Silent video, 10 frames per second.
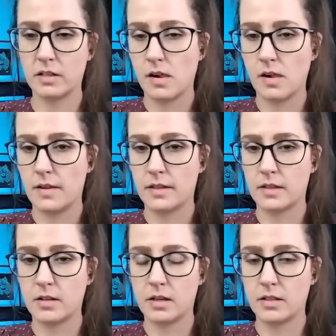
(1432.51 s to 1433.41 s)
like the
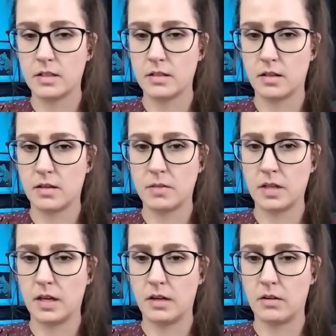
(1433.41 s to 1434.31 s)
Nazis are gonna be like,
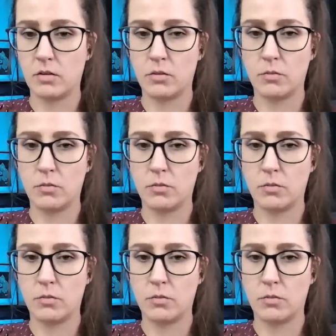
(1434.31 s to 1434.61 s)
nope.